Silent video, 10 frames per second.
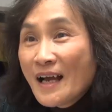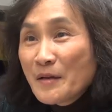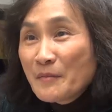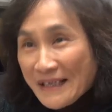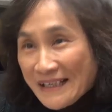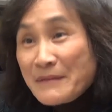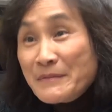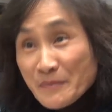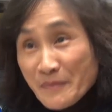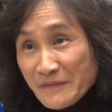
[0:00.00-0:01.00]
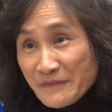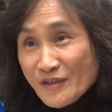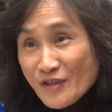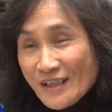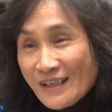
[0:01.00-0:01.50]
My name is
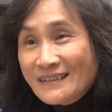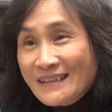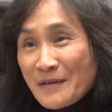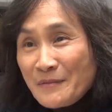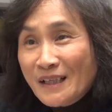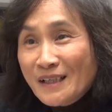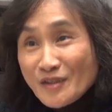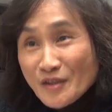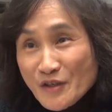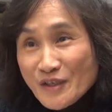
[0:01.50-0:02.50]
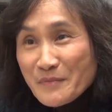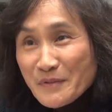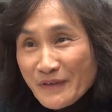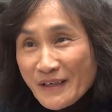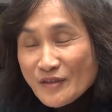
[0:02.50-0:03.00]
Manfen Chen. I'm an Associate
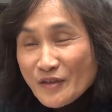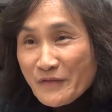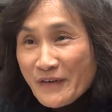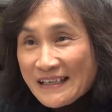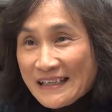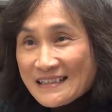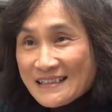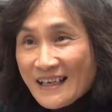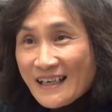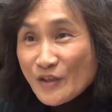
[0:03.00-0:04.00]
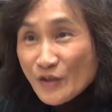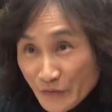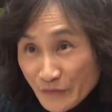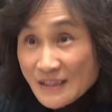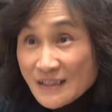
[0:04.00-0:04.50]
Professor of Finance at the
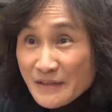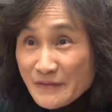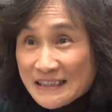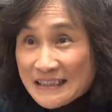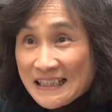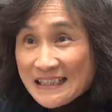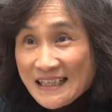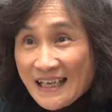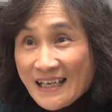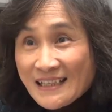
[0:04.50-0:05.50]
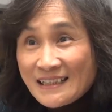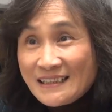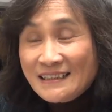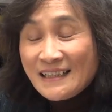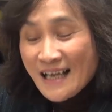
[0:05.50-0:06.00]
University of Southern Indiana.
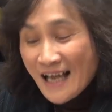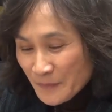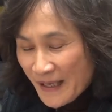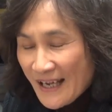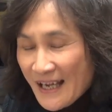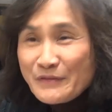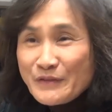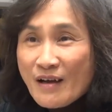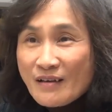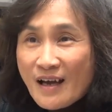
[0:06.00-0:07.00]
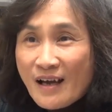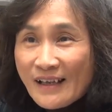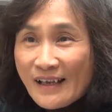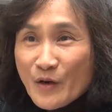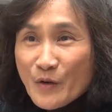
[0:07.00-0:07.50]
I have taught
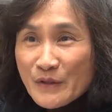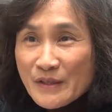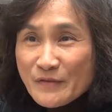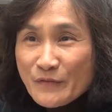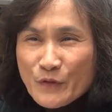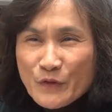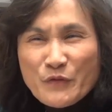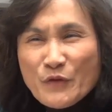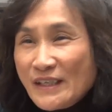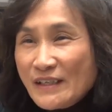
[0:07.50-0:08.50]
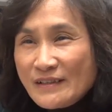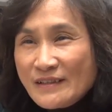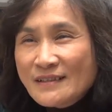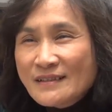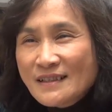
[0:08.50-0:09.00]
online course for 4
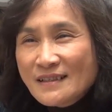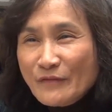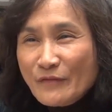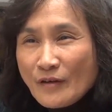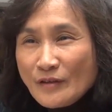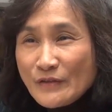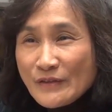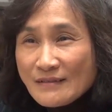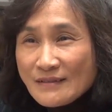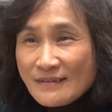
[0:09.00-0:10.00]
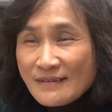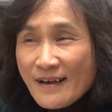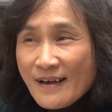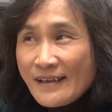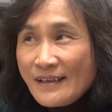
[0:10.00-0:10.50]
years since fall
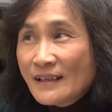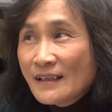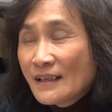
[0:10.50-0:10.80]
2009.